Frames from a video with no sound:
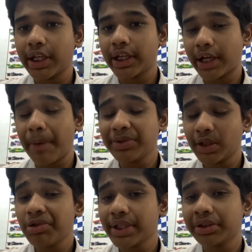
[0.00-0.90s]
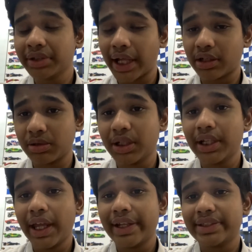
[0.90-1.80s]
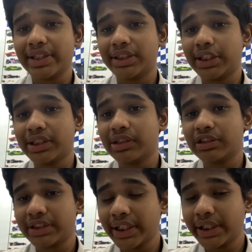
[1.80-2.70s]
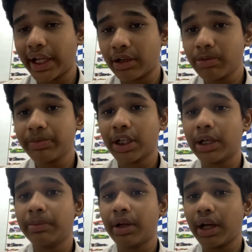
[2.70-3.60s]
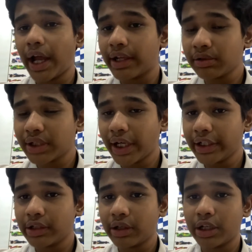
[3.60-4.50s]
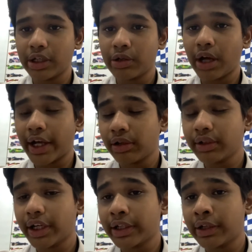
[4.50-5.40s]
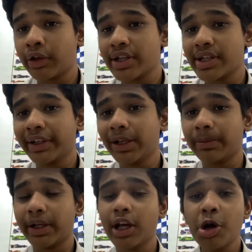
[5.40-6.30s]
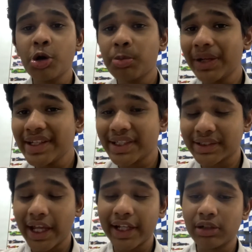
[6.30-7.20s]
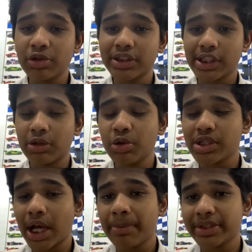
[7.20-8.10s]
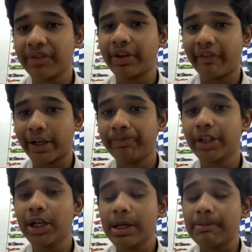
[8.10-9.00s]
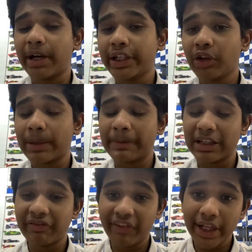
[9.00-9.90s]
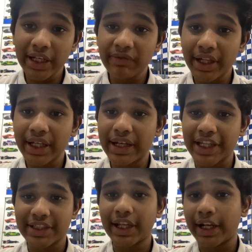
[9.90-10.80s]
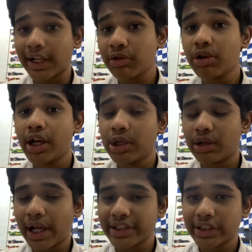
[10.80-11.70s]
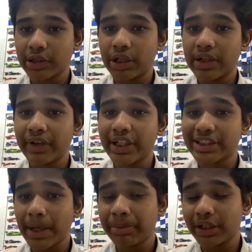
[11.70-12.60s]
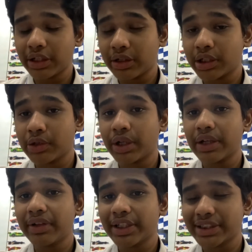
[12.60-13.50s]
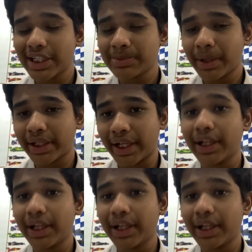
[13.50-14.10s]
comes closer to Taro and says that, see Taro, I know that you are a gentleman who pleases and who charms everyone, but you are being very very lazy, and now you are even disrespecting